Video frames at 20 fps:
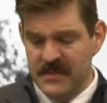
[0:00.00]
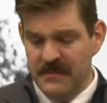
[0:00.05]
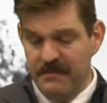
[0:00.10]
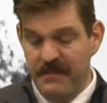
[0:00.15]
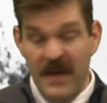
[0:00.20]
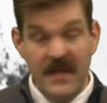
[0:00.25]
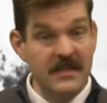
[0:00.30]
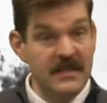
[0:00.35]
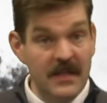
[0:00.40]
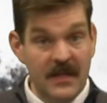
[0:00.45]

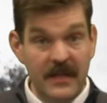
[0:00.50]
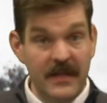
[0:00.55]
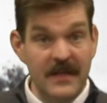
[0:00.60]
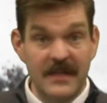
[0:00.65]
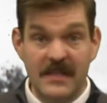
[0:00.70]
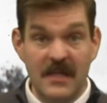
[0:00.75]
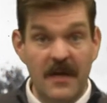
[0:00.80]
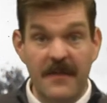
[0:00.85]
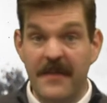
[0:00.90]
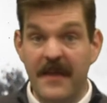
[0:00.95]
basically
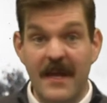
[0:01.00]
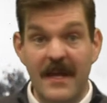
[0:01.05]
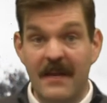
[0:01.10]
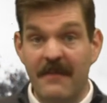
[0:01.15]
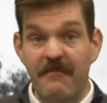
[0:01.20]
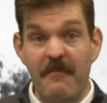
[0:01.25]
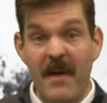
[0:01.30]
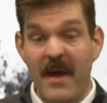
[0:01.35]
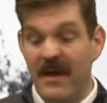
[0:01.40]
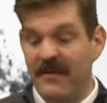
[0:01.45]
until the end
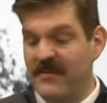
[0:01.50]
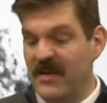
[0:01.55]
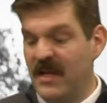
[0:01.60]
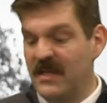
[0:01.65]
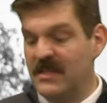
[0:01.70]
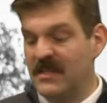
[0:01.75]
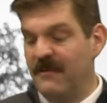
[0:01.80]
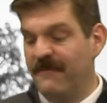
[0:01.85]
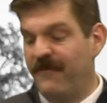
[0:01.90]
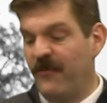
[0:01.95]
of May of
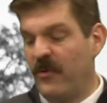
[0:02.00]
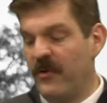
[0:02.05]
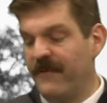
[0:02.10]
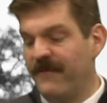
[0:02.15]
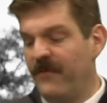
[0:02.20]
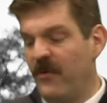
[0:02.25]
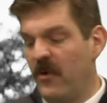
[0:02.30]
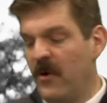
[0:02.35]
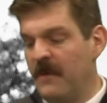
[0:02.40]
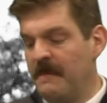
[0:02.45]

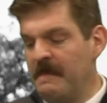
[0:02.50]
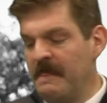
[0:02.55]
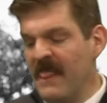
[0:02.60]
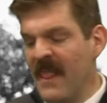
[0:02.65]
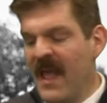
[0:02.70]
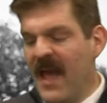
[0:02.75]
1944,